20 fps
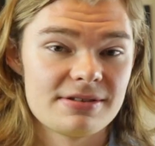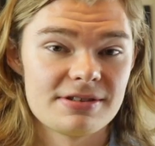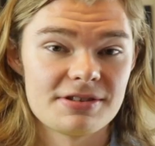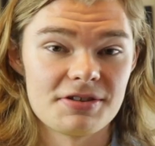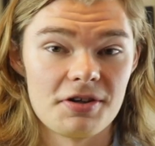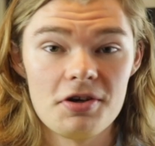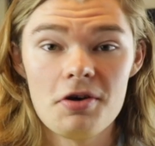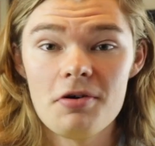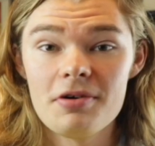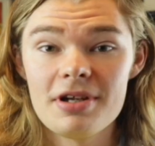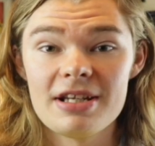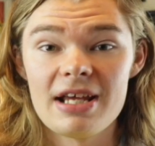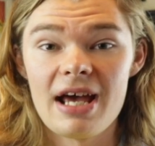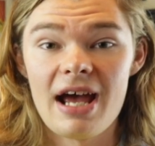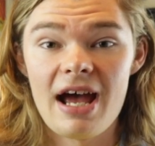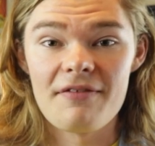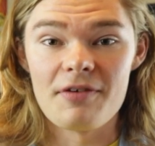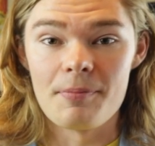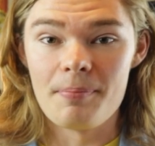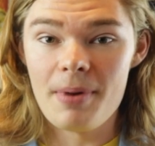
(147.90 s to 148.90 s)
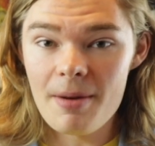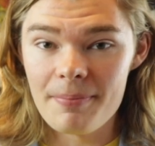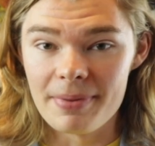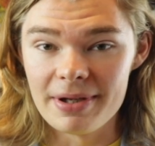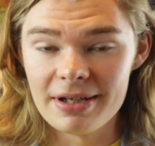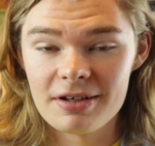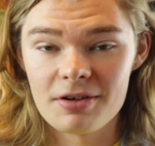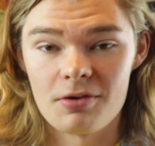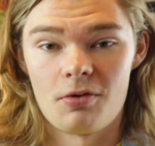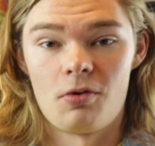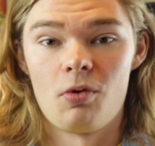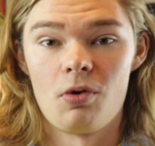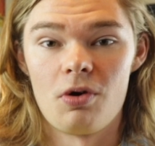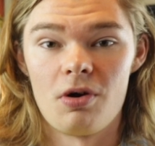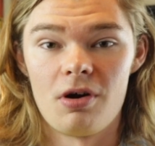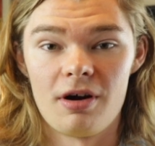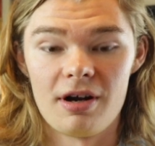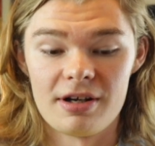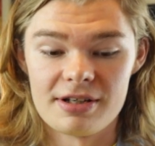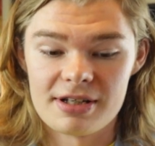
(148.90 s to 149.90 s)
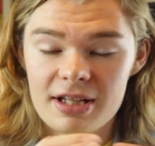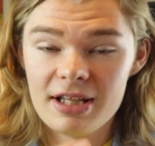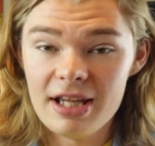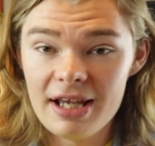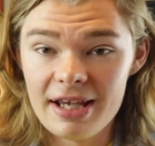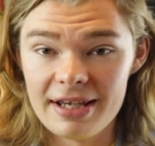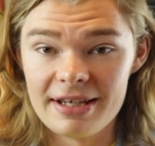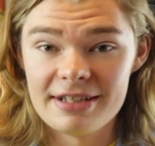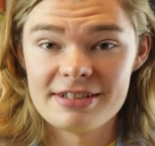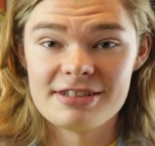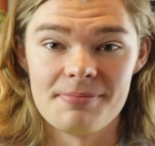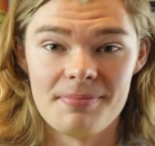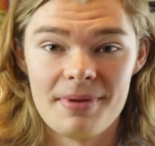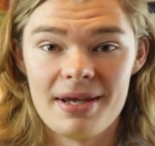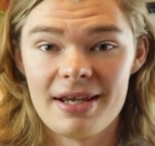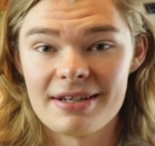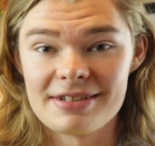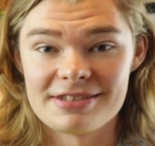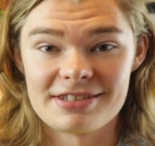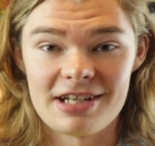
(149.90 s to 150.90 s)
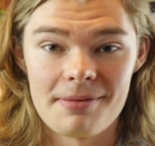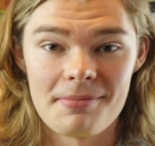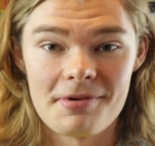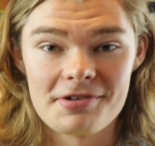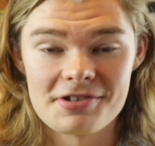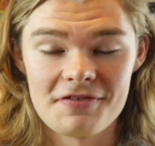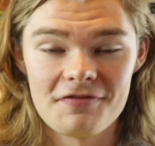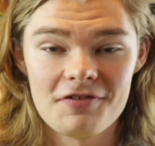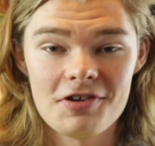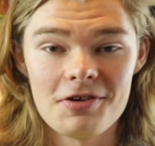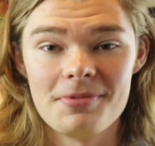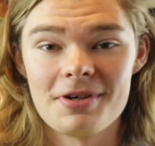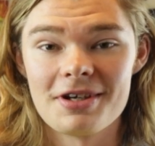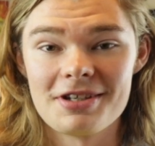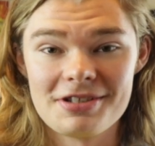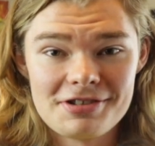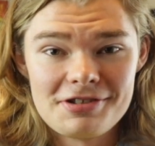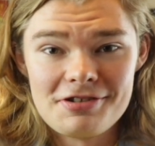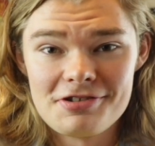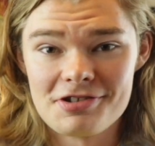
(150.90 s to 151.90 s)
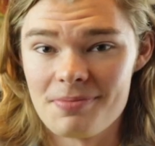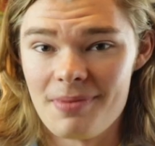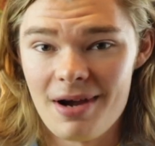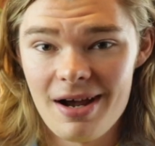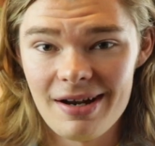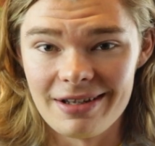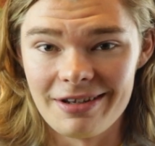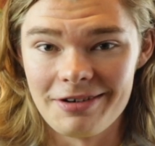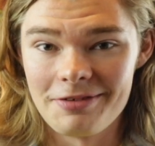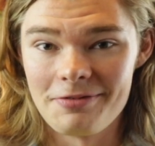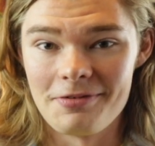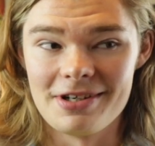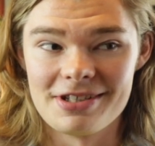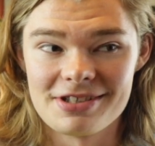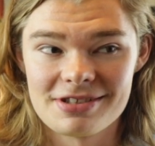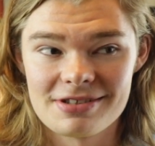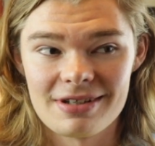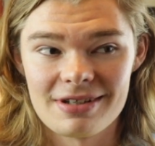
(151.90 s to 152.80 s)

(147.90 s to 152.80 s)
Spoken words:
So you don't need to have a puppet or clay to make a stop motion film. You could just use your body, which